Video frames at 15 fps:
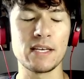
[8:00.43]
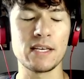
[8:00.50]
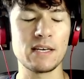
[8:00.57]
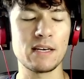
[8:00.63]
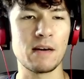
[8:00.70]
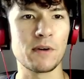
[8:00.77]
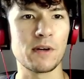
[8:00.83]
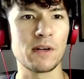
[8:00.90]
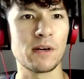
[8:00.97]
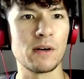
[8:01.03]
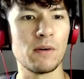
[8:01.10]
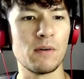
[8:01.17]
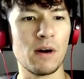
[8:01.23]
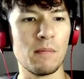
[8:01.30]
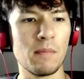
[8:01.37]
I'm gonna
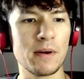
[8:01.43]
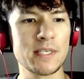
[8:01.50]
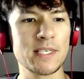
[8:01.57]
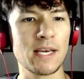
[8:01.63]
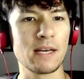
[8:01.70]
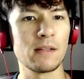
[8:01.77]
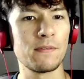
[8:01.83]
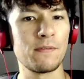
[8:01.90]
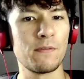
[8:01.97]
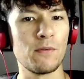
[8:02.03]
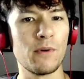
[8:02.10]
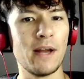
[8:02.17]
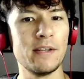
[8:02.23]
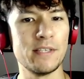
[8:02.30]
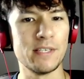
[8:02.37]
go I cycle for
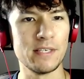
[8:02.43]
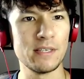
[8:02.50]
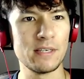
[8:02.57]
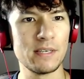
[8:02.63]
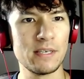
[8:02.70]
LED,